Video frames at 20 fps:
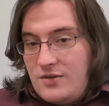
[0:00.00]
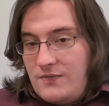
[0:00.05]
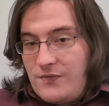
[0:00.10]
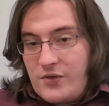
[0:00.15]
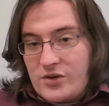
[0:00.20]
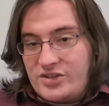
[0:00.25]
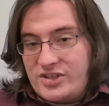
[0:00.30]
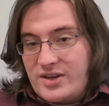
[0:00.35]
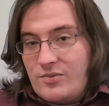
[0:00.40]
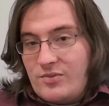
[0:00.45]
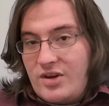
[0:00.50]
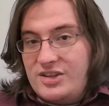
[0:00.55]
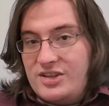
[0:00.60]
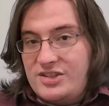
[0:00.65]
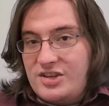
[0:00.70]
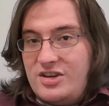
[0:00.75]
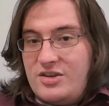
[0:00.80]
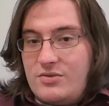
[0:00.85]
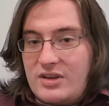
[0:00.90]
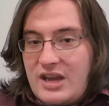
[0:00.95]
for some
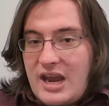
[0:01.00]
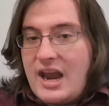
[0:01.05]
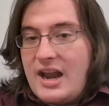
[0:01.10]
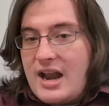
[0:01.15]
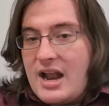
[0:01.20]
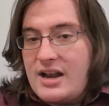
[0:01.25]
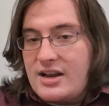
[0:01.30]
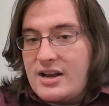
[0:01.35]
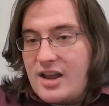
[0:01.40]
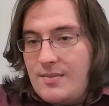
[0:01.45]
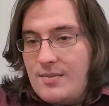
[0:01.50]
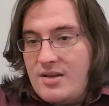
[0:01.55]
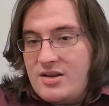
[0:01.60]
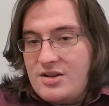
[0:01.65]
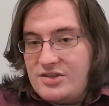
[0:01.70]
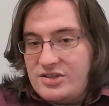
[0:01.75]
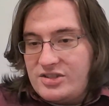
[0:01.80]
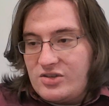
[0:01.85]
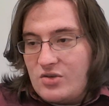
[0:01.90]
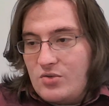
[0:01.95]
reason you cannot come
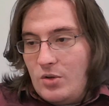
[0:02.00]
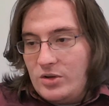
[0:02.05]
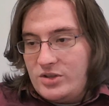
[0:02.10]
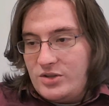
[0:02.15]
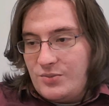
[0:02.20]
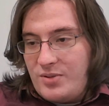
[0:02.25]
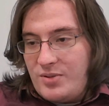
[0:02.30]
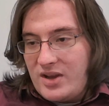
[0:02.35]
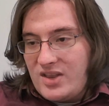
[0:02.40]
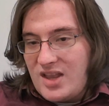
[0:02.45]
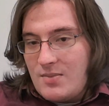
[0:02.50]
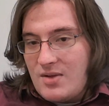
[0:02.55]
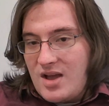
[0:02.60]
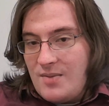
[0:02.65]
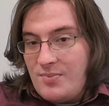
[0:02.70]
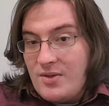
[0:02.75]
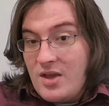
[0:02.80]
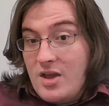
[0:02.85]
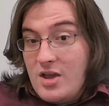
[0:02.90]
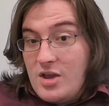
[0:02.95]
into the school to pick them
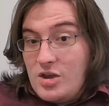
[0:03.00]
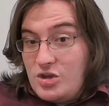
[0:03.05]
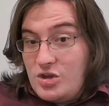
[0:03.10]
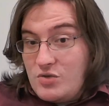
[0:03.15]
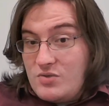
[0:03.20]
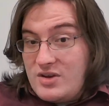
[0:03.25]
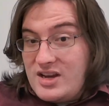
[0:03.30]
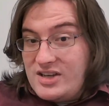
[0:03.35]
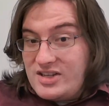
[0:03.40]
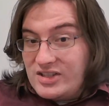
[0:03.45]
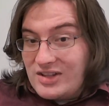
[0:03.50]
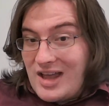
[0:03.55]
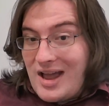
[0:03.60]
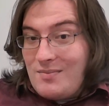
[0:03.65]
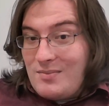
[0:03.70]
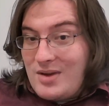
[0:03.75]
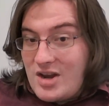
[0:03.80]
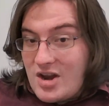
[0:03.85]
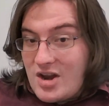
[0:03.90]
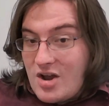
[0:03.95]
up, you need to
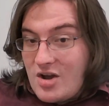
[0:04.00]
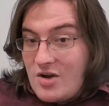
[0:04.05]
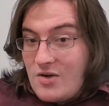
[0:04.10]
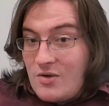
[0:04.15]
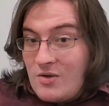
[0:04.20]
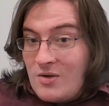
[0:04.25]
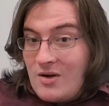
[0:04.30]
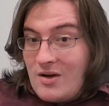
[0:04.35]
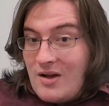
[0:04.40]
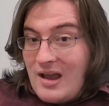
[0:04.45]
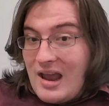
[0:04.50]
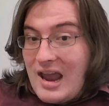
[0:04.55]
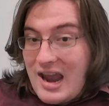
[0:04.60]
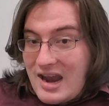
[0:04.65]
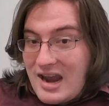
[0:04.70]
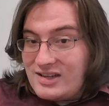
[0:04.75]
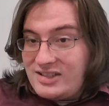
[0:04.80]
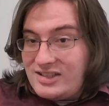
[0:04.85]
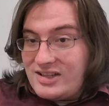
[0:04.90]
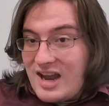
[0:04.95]
let me know
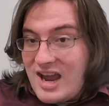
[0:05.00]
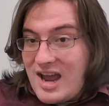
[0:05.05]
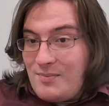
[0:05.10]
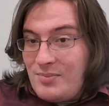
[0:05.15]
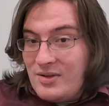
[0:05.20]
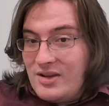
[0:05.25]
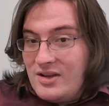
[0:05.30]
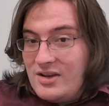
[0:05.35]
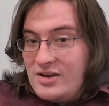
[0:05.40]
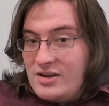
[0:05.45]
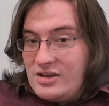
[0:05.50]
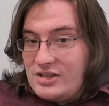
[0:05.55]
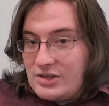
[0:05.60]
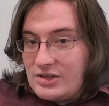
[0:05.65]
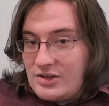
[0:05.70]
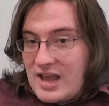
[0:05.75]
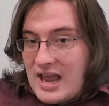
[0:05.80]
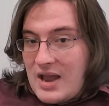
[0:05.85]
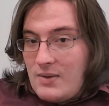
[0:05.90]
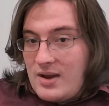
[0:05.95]
ASAP
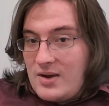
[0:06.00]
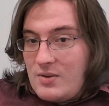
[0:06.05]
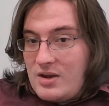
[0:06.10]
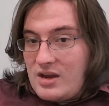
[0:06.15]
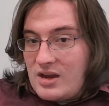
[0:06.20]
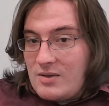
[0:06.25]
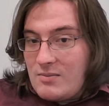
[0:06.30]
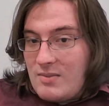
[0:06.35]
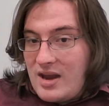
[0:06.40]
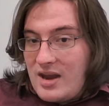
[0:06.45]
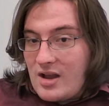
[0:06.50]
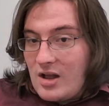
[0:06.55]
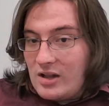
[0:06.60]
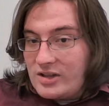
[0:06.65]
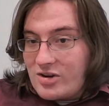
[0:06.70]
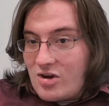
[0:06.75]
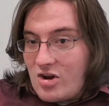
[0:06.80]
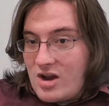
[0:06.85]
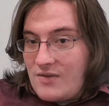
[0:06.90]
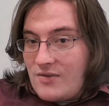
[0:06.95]
so that way we can make
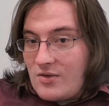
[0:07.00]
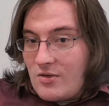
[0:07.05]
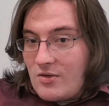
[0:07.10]
alternative